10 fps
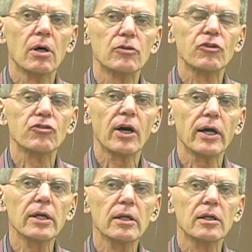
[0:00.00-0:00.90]

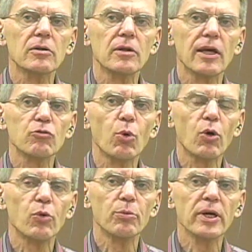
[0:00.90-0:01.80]
society that has more
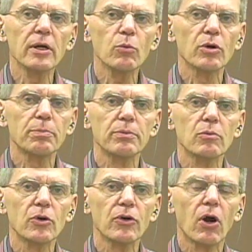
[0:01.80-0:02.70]
room in it,
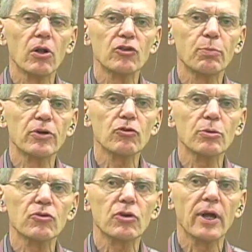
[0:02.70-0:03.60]
where all these
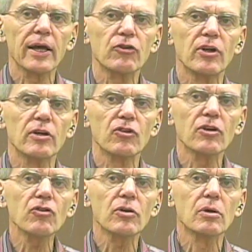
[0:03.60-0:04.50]
principles can actually
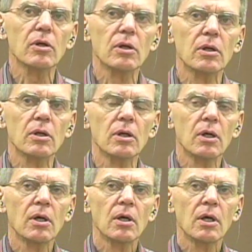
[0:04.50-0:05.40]
exist
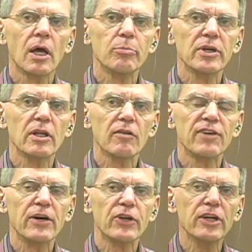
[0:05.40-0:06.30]
and be the
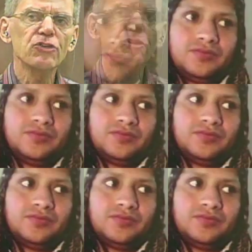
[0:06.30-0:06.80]
foundation?